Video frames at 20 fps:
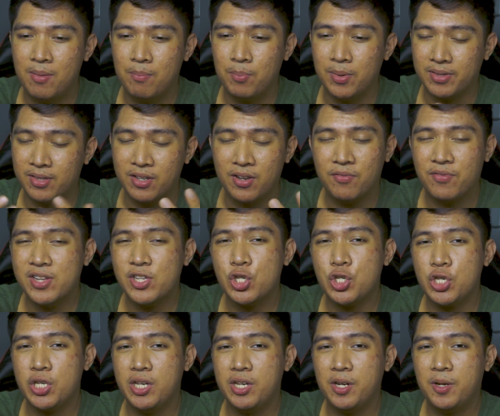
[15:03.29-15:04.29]
But the
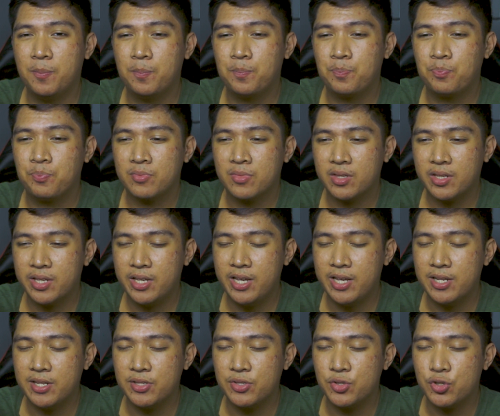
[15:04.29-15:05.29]
DaVinci,
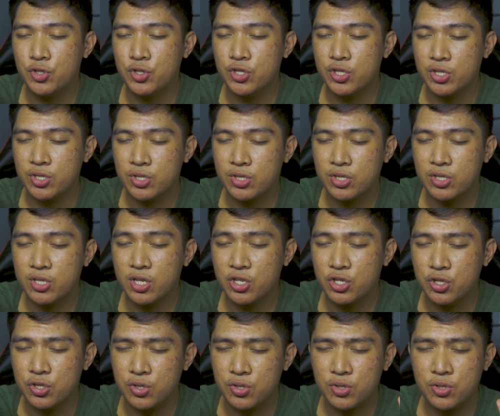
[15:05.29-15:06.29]
it is just
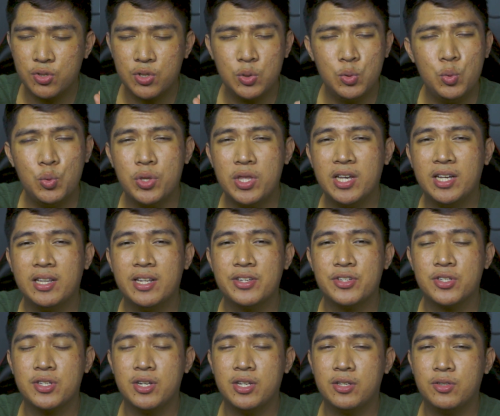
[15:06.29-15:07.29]
such a soothing
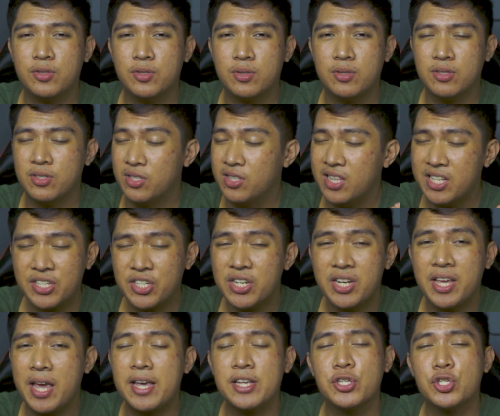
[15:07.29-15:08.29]
listening
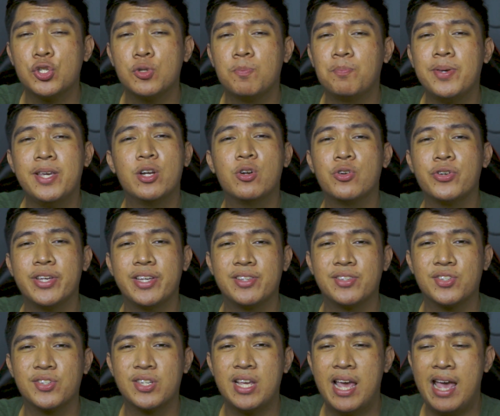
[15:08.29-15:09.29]

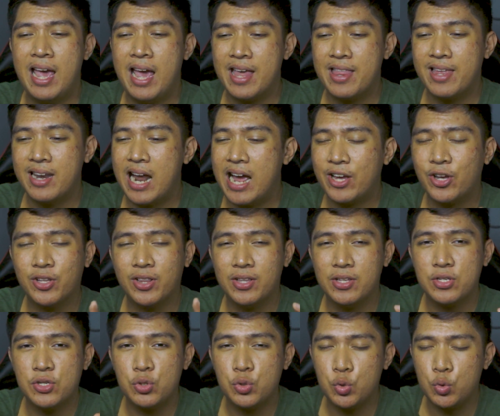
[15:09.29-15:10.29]
experience that I could
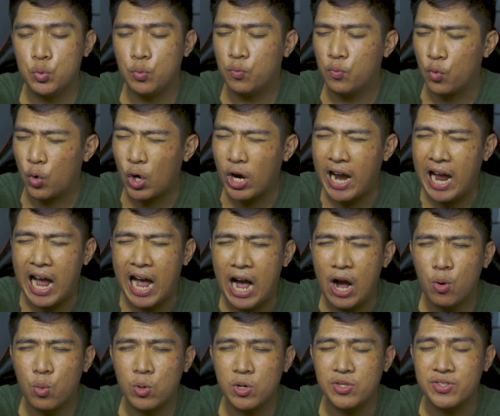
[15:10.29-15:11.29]
listen to for
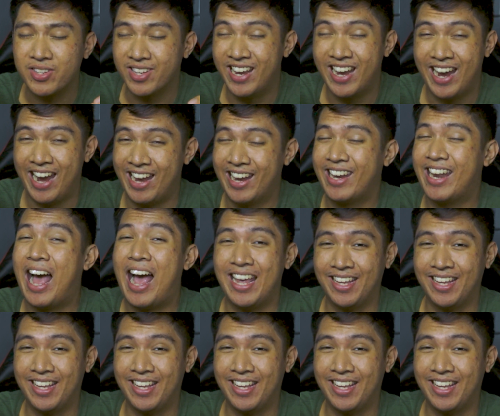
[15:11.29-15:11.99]
hours, and